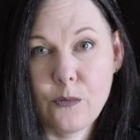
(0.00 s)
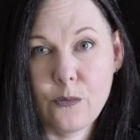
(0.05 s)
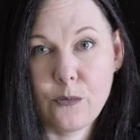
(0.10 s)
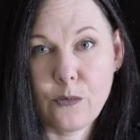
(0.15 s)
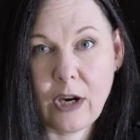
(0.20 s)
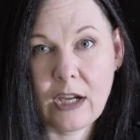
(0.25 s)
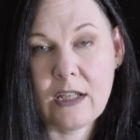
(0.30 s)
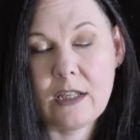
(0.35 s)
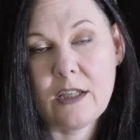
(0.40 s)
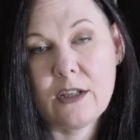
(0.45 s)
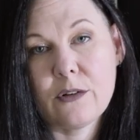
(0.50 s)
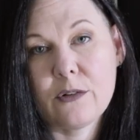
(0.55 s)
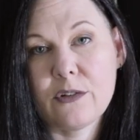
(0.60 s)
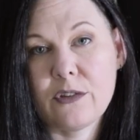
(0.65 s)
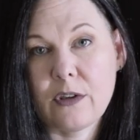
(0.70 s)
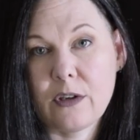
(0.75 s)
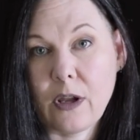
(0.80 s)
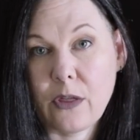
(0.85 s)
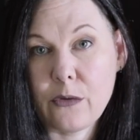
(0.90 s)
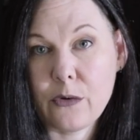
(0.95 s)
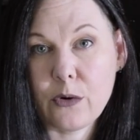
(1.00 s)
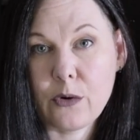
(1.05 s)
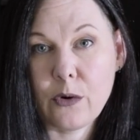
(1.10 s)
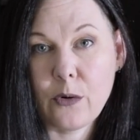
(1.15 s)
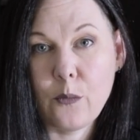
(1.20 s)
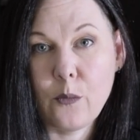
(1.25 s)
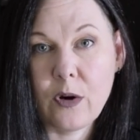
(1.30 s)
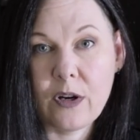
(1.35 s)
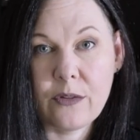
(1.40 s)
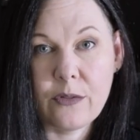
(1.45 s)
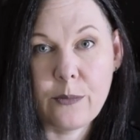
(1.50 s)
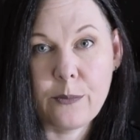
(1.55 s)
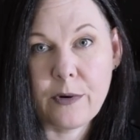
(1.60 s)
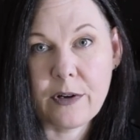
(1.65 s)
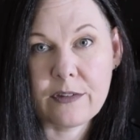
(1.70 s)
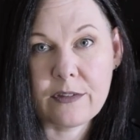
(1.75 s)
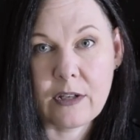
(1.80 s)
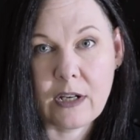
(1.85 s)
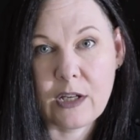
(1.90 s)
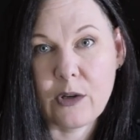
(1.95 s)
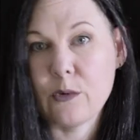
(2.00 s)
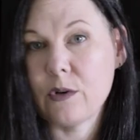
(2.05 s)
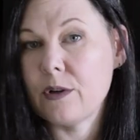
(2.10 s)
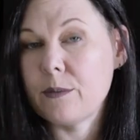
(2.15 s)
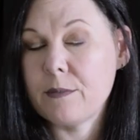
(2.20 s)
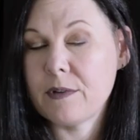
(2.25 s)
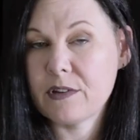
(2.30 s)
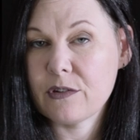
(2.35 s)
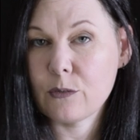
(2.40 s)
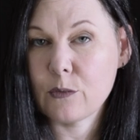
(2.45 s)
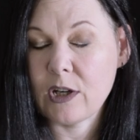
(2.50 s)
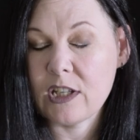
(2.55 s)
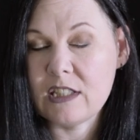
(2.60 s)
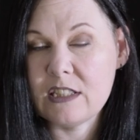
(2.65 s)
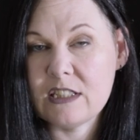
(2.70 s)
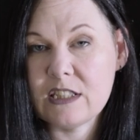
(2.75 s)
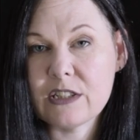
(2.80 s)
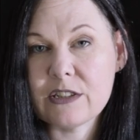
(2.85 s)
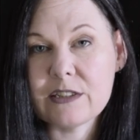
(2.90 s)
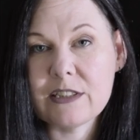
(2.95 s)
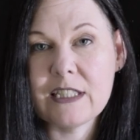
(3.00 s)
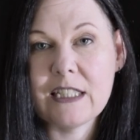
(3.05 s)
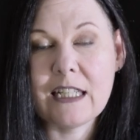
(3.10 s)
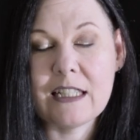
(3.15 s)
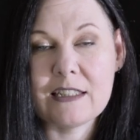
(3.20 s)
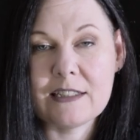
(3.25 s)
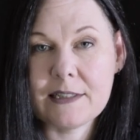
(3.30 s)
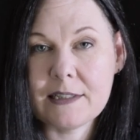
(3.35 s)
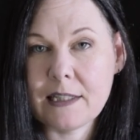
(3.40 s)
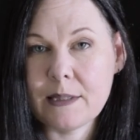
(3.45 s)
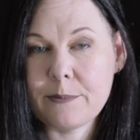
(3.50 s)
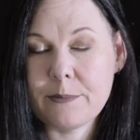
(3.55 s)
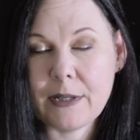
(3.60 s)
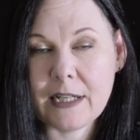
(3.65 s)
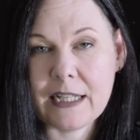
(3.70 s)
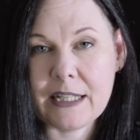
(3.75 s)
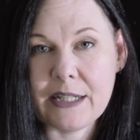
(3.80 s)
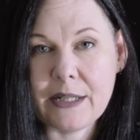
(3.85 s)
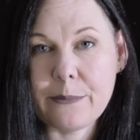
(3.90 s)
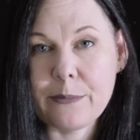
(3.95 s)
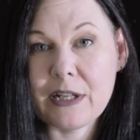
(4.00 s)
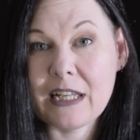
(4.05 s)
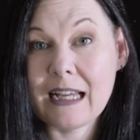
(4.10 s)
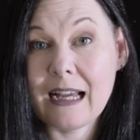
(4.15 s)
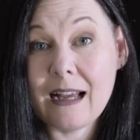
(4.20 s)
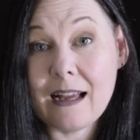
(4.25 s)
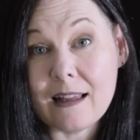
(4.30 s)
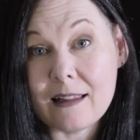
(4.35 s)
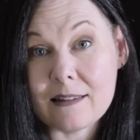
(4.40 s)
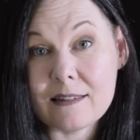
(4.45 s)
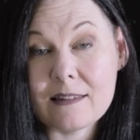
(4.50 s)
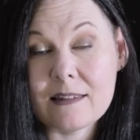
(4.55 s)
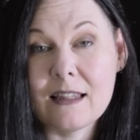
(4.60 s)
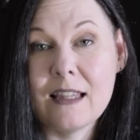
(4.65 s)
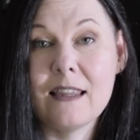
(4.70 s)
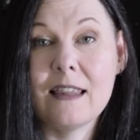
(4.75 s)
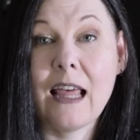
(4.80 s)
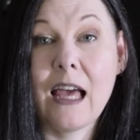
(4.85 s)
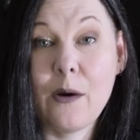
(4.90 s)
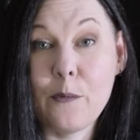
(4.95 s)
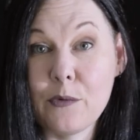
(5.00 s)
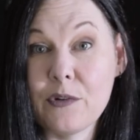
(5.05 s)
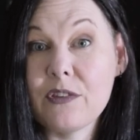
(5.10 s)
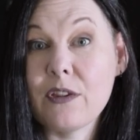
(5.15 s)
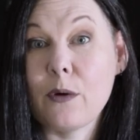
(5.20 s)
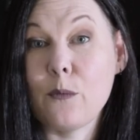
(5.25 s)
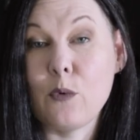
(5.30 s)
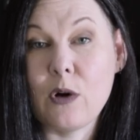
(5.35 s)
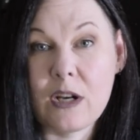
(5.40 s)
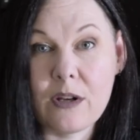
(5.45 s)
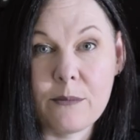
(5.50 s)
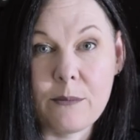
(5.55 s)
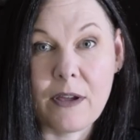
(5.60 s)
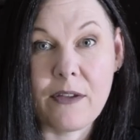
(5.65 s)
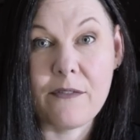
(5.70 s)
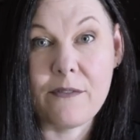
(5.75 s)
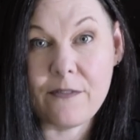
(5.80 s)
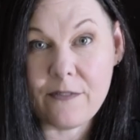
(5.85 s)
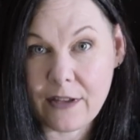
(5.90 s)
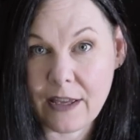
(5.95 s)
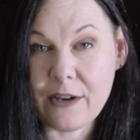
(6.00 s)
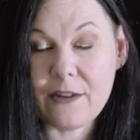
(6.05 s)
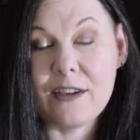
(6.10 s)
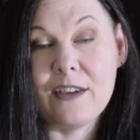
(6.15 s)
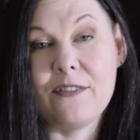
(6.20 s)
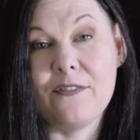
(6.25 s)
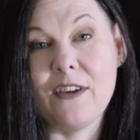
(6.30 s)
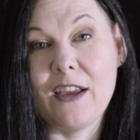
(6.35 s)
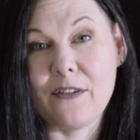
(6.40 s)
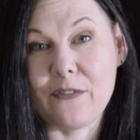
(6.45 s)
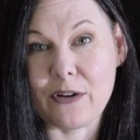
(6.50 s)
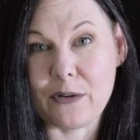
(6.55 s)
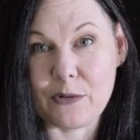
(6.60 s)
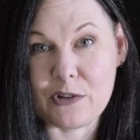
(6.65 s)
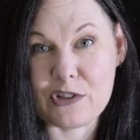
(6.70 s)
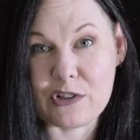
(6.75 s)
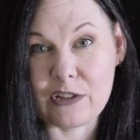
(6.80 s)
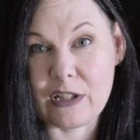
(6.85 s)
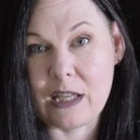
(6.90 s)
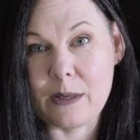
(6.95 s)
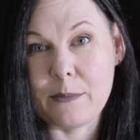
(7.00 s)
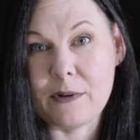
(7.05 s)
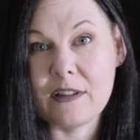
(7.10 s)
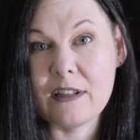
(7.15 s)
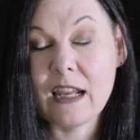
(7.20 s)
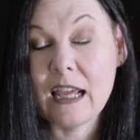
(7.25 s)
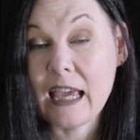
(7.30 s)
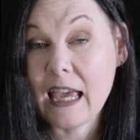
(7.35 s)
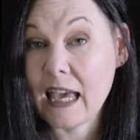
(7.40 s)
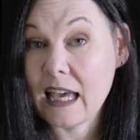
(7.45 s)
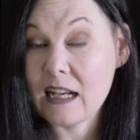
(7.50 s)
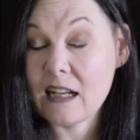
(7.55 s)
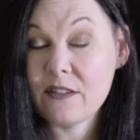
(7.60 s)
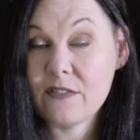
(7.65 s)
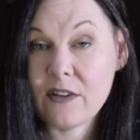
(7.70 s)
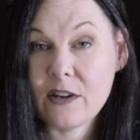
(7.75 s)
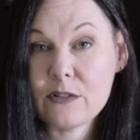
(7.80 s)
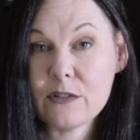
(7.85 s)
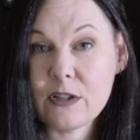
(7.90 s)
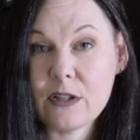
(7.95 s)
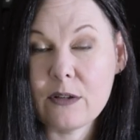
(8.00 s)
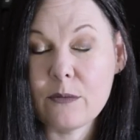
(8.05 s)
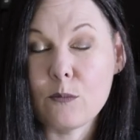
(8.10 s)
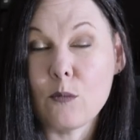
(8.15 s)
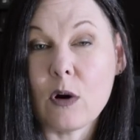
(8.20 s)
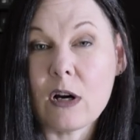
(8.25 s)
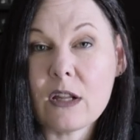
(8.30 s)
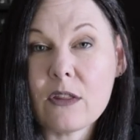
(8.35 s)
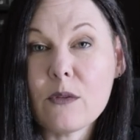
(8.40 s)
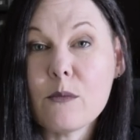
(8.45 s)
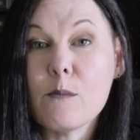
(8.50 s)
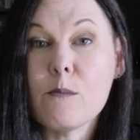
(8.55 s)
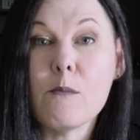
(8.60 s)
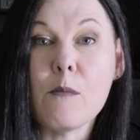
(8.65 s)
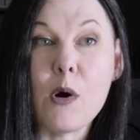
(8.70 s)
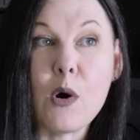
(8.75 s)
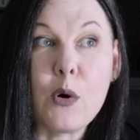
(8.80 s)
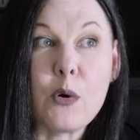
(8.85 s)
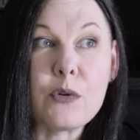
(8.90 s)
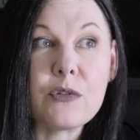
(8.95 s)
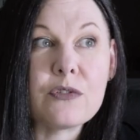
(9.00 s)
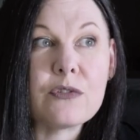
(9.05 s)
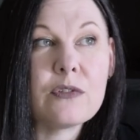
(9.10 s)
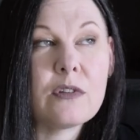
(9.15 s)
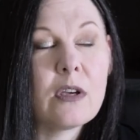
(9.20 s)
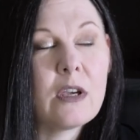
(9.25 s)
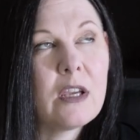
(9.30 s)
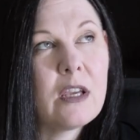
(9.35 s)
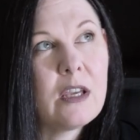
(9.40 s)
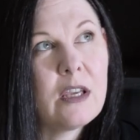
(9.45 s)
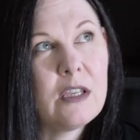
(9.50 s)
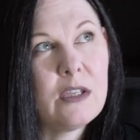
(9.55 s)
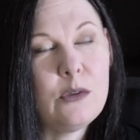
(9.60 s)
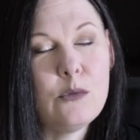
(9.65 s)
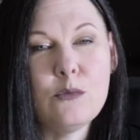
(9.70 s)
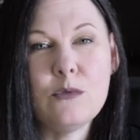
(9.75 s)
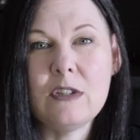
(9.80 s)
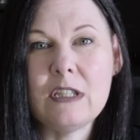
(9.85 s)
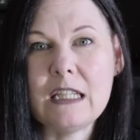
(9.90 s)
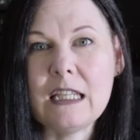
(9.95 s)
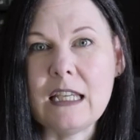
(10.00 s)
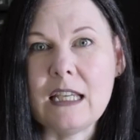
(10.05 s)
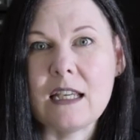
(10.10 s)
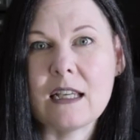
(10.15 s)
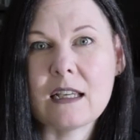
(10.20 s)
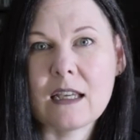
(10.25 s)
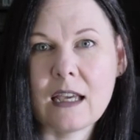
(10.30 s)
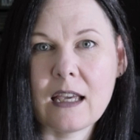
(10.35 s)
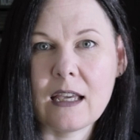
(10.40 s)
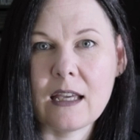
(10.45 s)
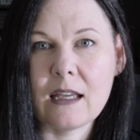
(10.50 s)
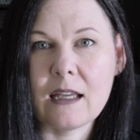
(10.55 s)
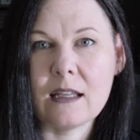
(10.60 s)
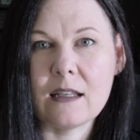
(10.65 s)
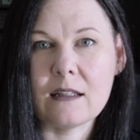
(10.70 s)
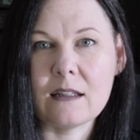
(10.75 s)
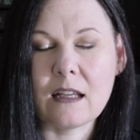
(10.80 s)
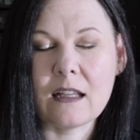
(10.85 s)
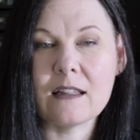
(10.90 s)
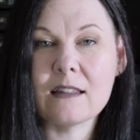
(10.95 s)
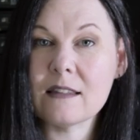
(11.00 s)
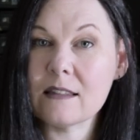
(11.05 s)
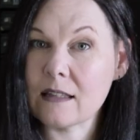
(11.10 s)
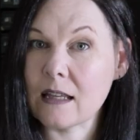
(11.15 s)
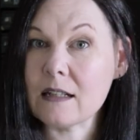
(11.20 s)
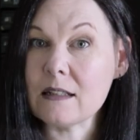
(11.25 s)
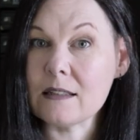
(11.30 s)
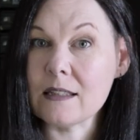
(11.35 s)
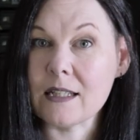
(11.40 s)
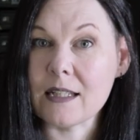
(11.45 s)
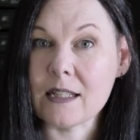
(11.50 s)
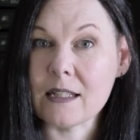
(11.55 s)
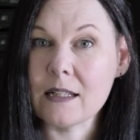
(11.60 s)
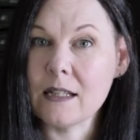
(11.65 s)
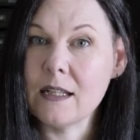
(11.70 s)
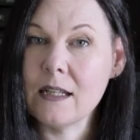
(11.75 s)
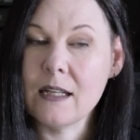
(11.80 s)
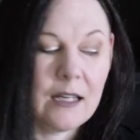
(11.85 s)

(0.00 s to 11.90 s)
Right here is another one of the books that I'm going to miss quite dearly until I pick it up, Cuts. That was one of my very favorite Richard Laymon, and I found it one of the most unique and unsettling.